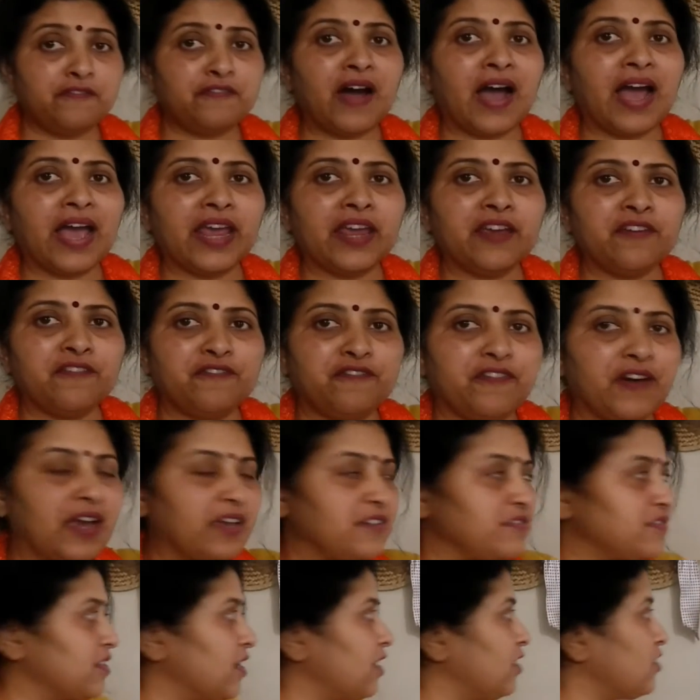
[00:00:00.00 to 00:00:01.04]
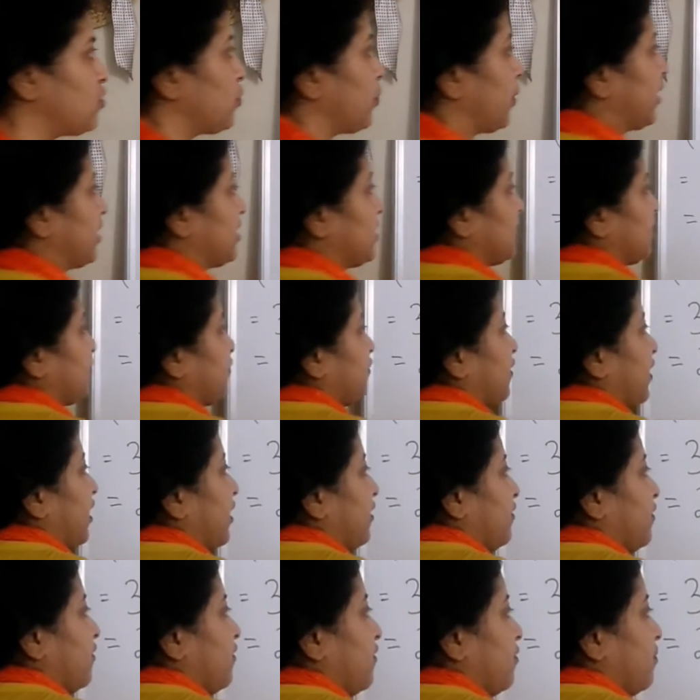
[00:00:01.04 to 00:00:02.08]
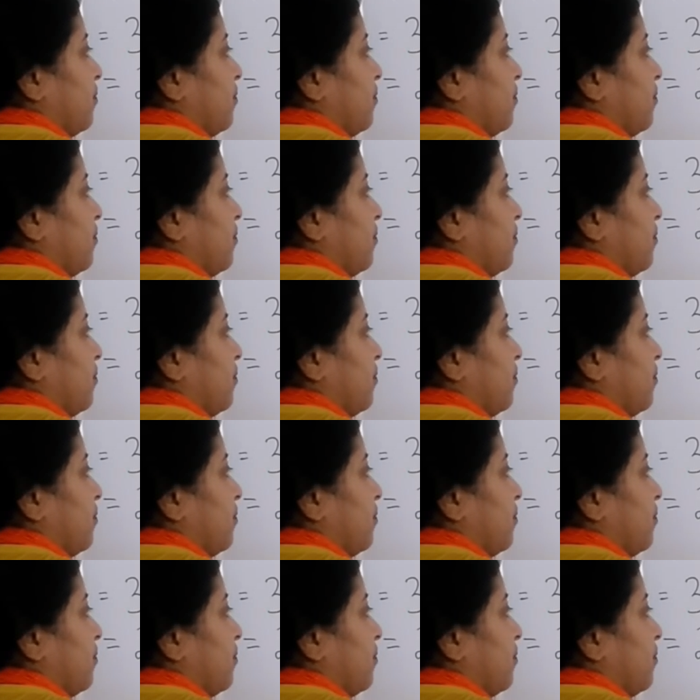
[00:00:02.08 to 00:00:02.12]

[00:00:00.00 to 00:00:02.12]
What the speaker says: 5 5s are 25.